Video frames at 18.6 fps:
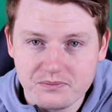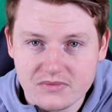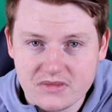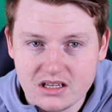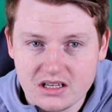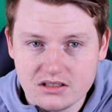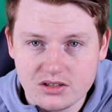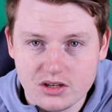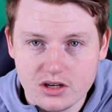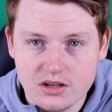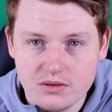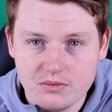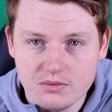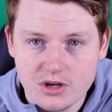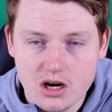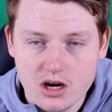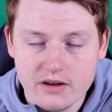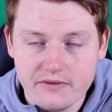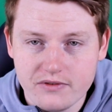So
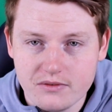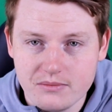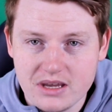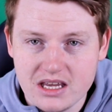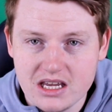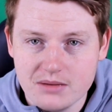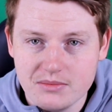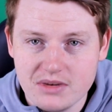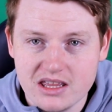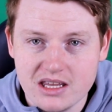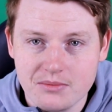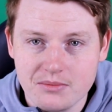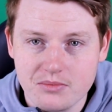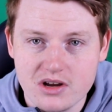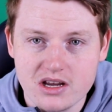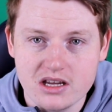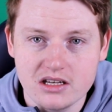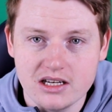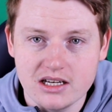going from him and then
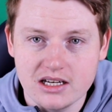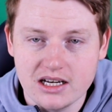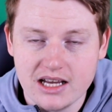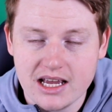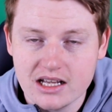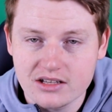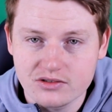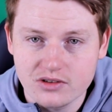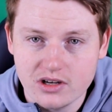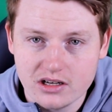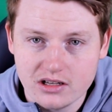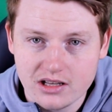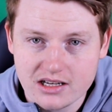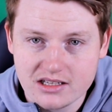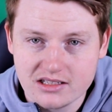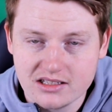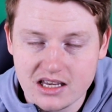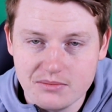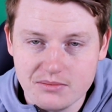bringing in an outsider like
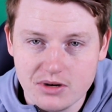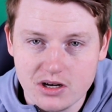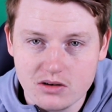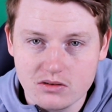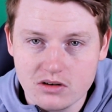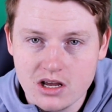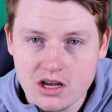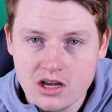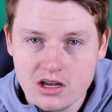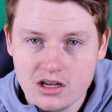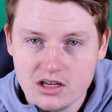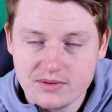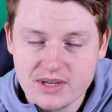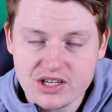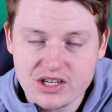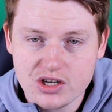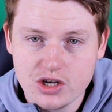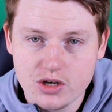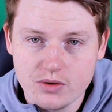Seabold,
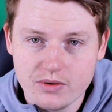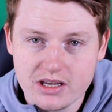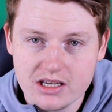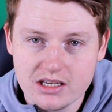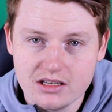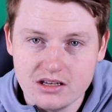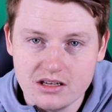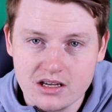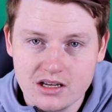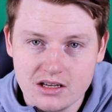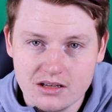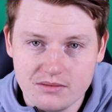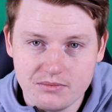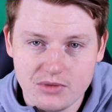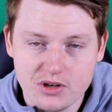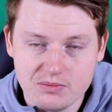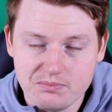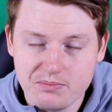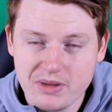especially who he
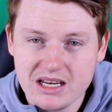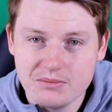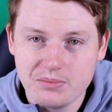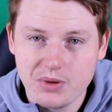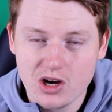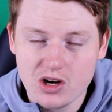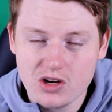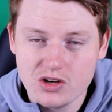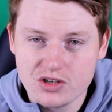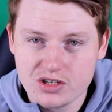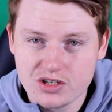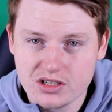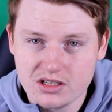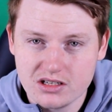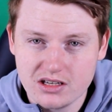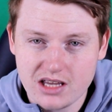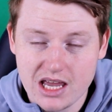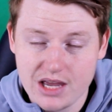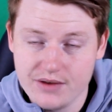had been poached
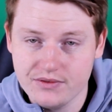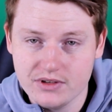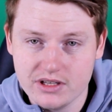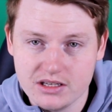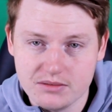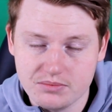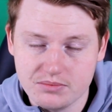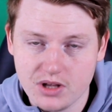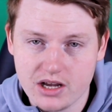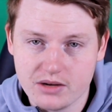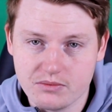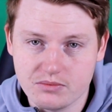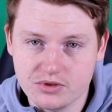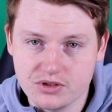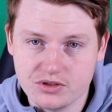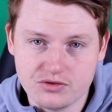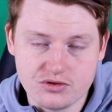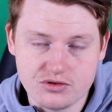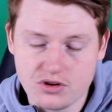heavily, like they
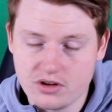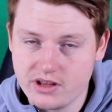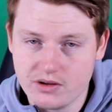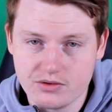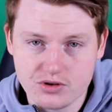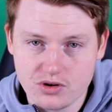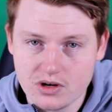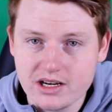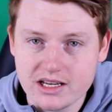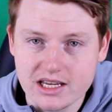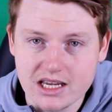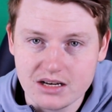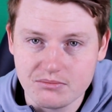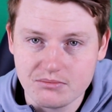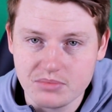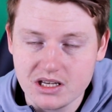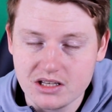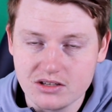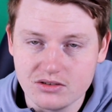were trying to get
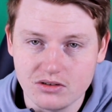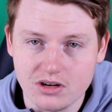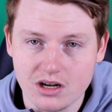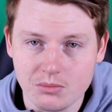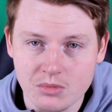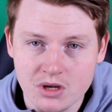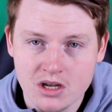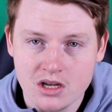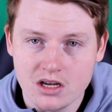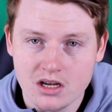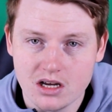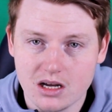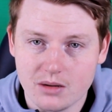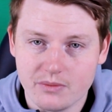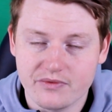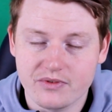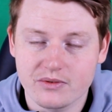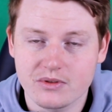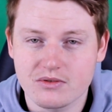him big time
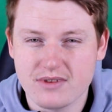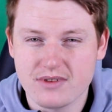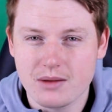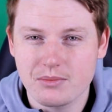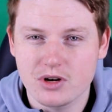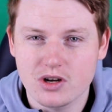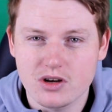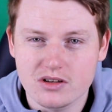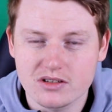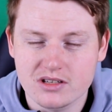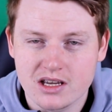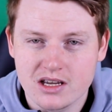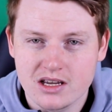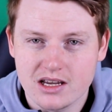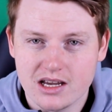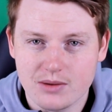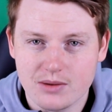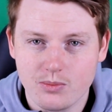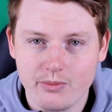from the Rabbitohs.
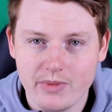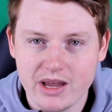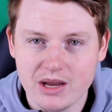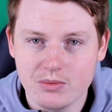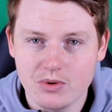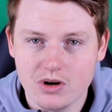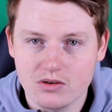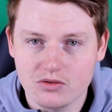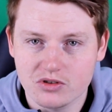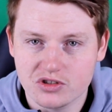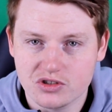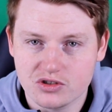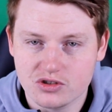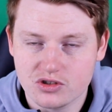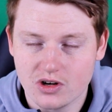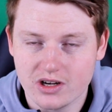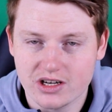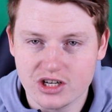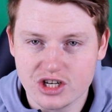Meanwhile, was
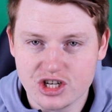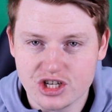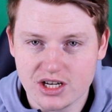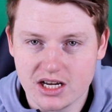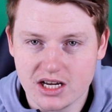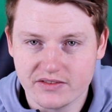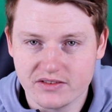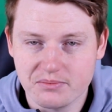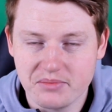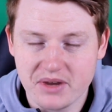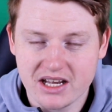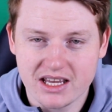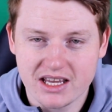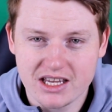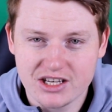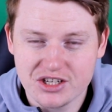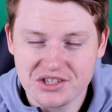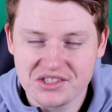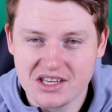trying to shaft Bennett.
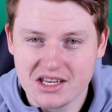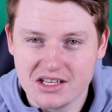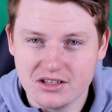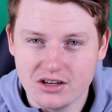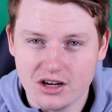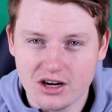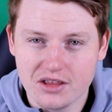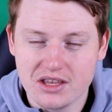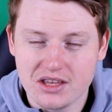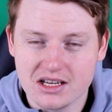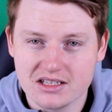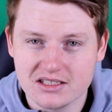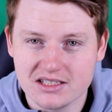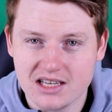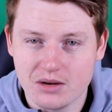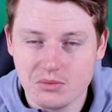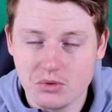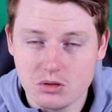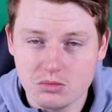I don't think it
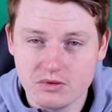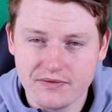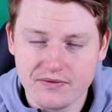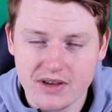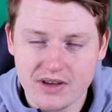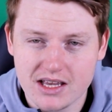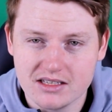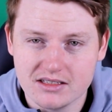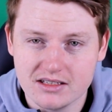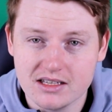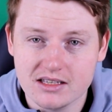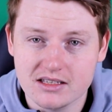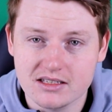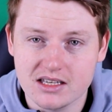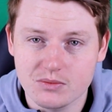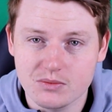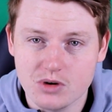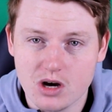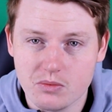sat well with fans. Didn't
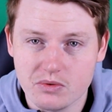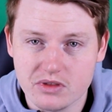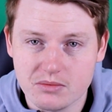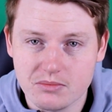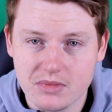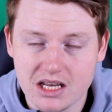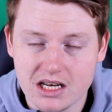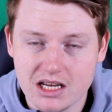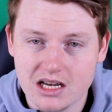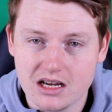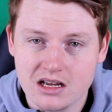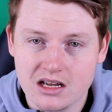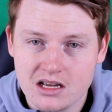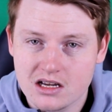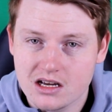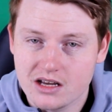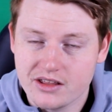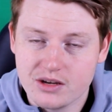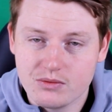sit well with the media.
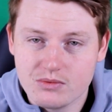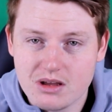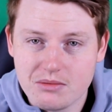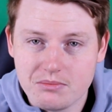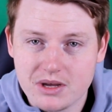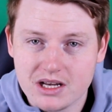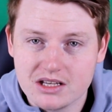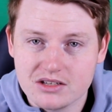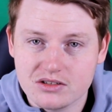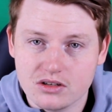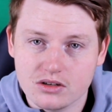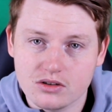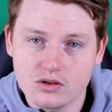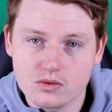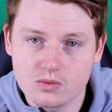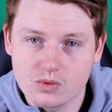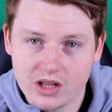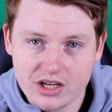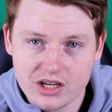I think Wayne Bennett's got a
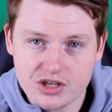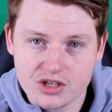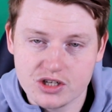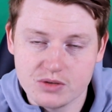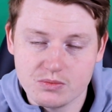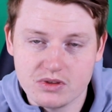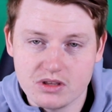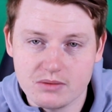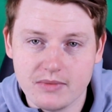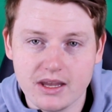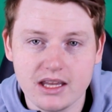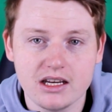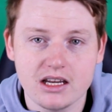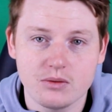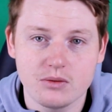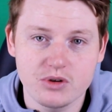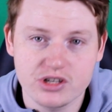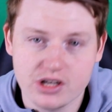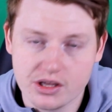good relationship with the
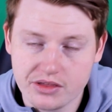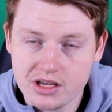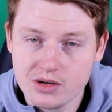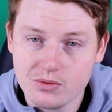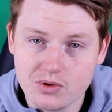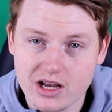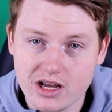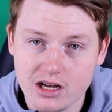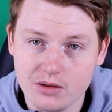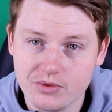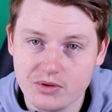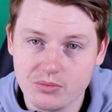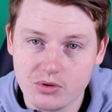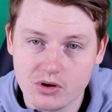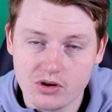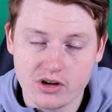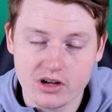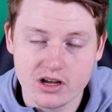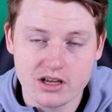media, which I think will help the
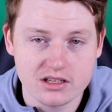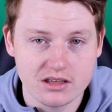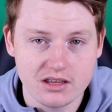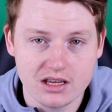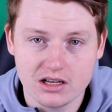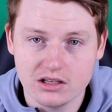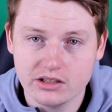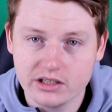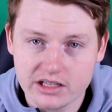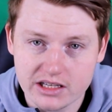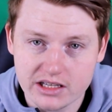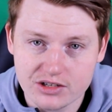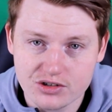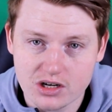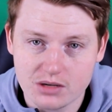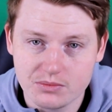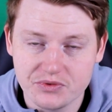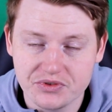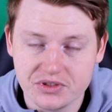Broncos. I think a lot of the
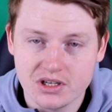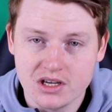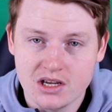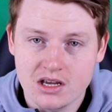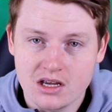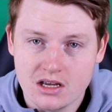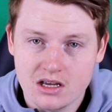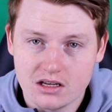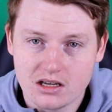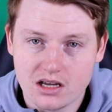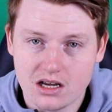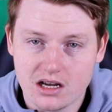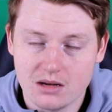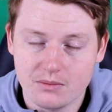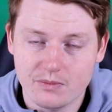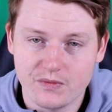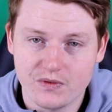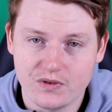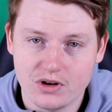troubles
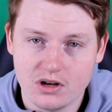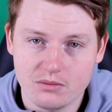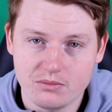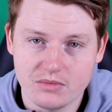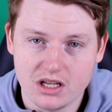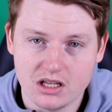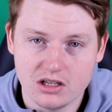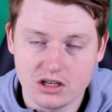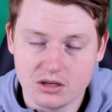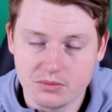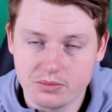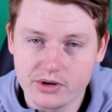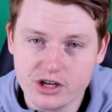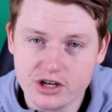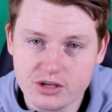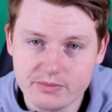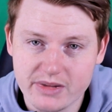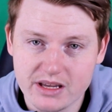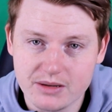come from a lot of
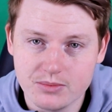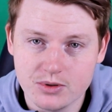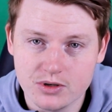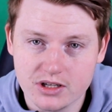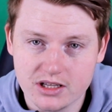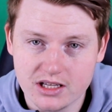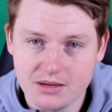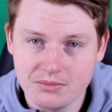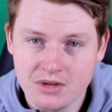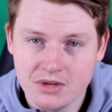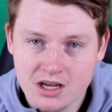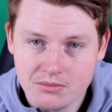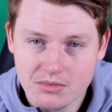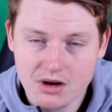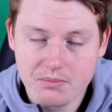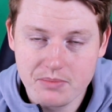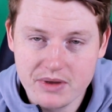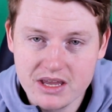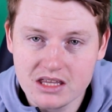pressure being put on them
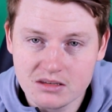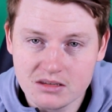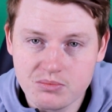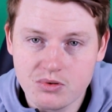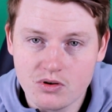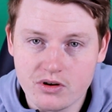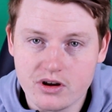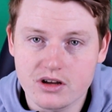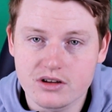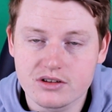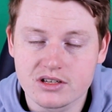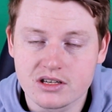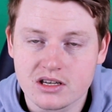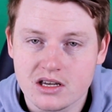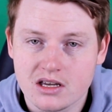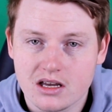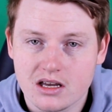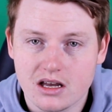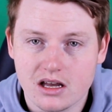by being the Broncos.
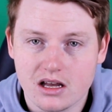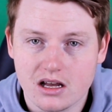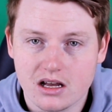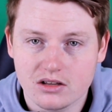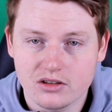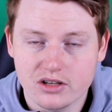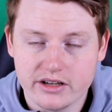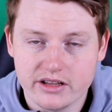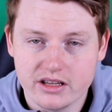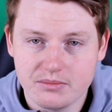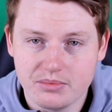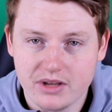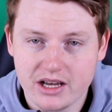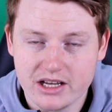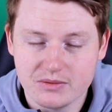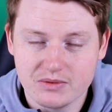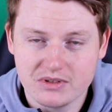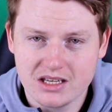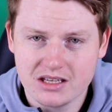A lot of their
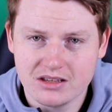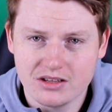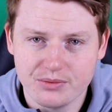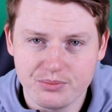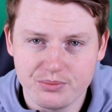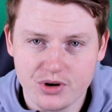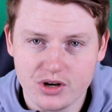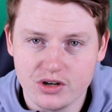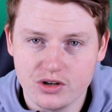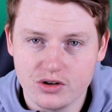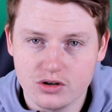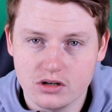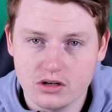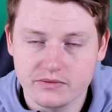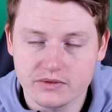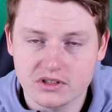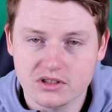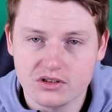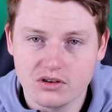players, we've seen like Brody
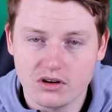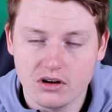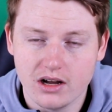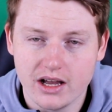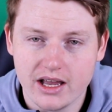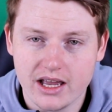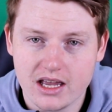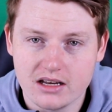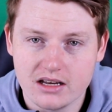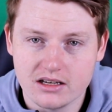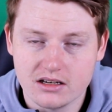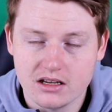Croft was crying,